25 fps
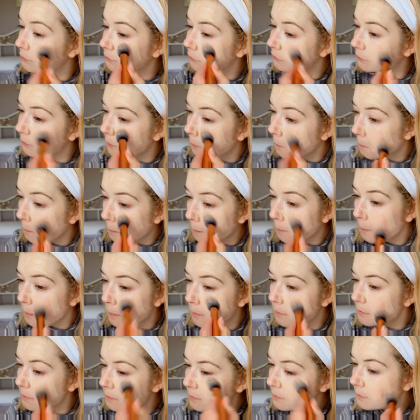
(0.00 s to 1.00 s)

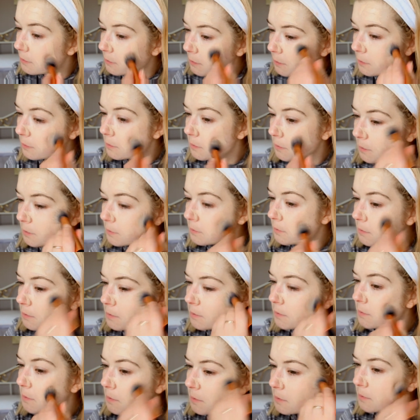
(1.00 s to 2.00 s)

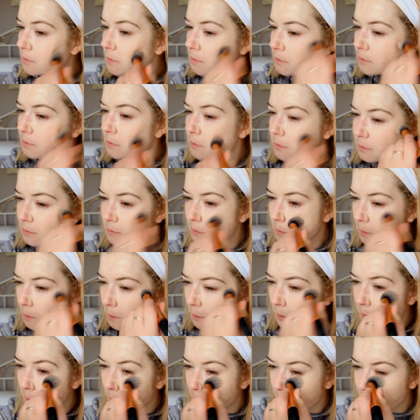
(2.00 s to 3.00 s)

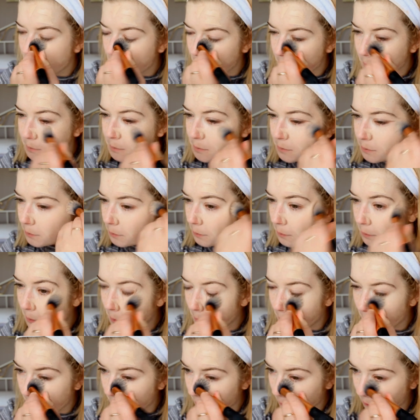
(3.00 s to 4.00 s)

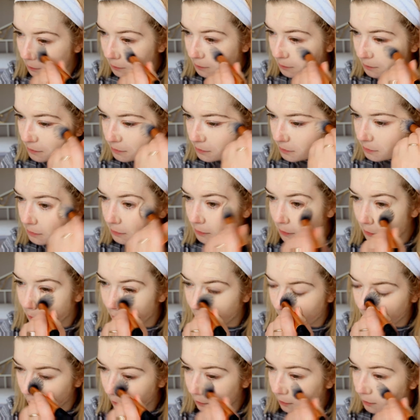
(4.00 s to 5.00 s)
(no one is talking)